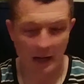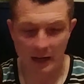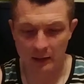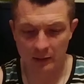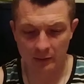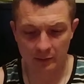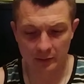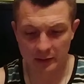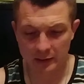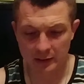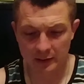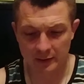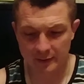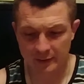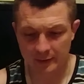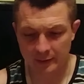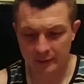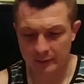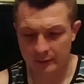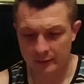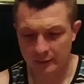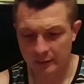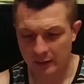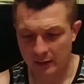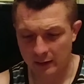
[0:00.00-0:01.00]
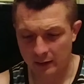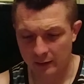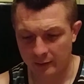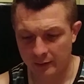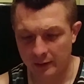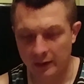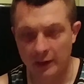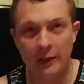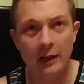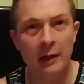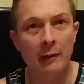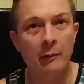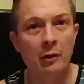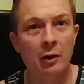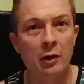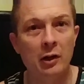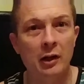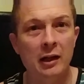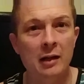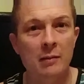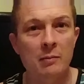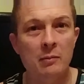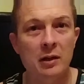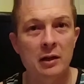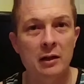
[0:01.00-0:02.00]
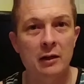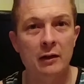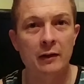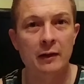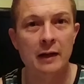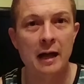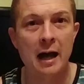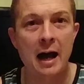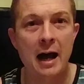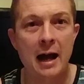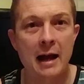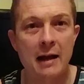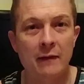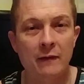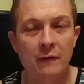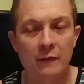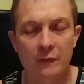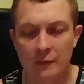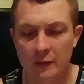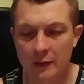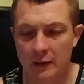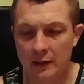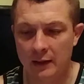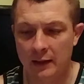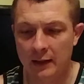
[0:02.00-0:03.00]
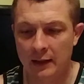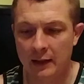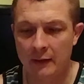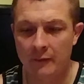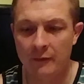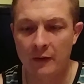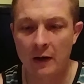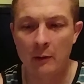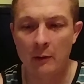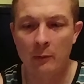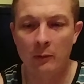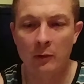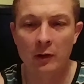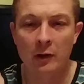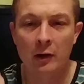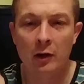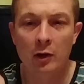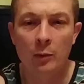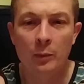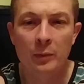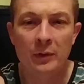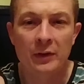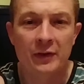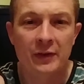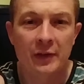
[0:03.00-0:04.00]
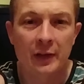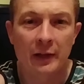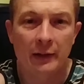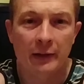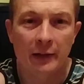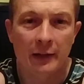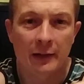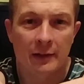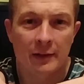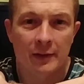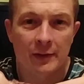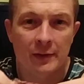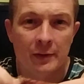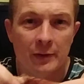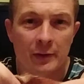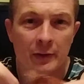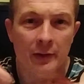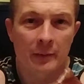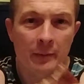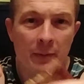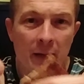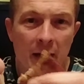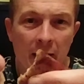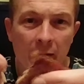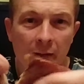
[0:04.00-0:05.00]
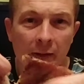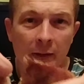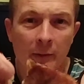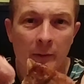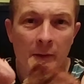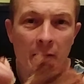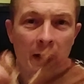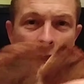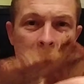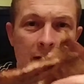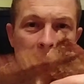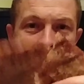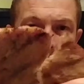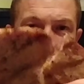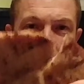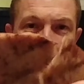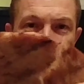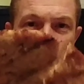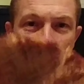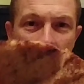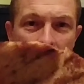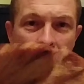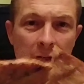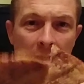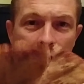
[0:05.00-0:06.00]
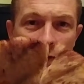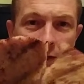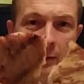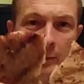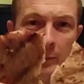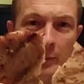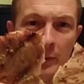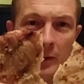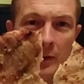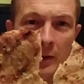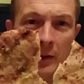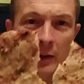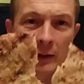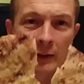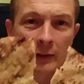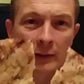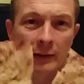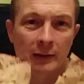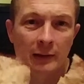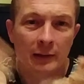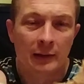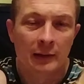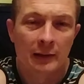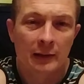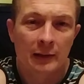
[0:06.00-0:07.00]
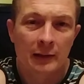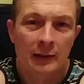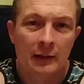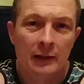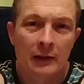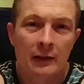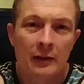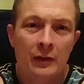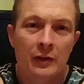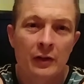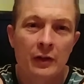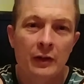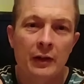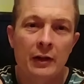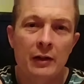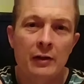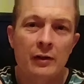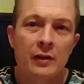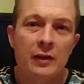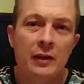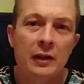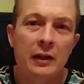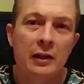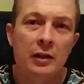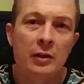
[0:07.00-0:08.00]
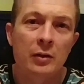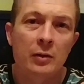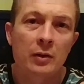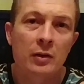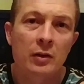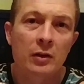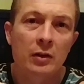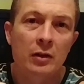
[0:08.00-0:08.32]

I don't need it, son. I don't need it. They were going to give me a knife. If I want to open something, I just do it the manly way, and you can just tear it apart. So there's the